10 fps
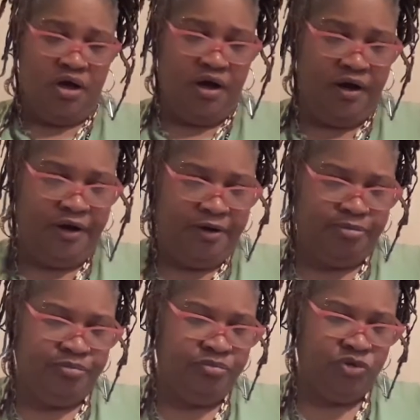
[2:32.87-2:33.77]
Um,
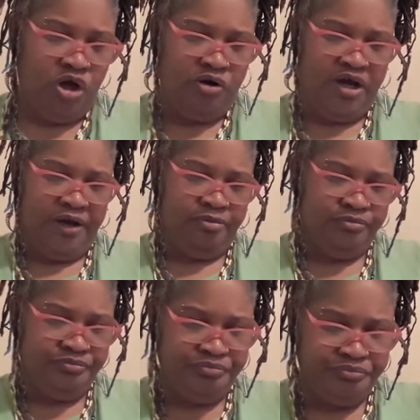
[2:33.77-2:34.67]
okay.
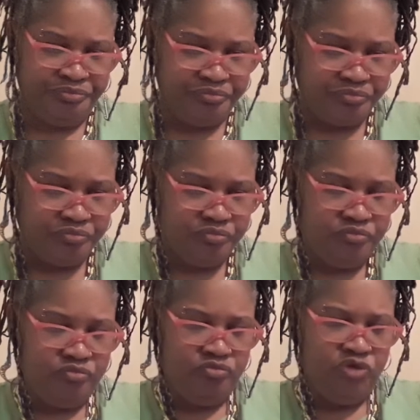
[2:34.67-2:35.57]

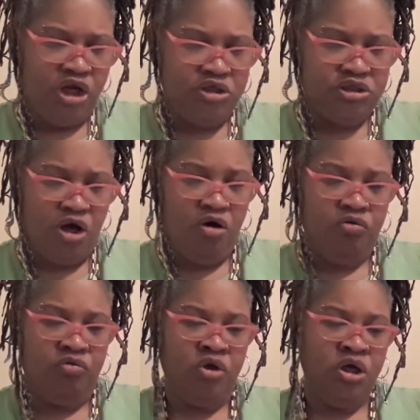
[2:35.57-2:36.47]
So,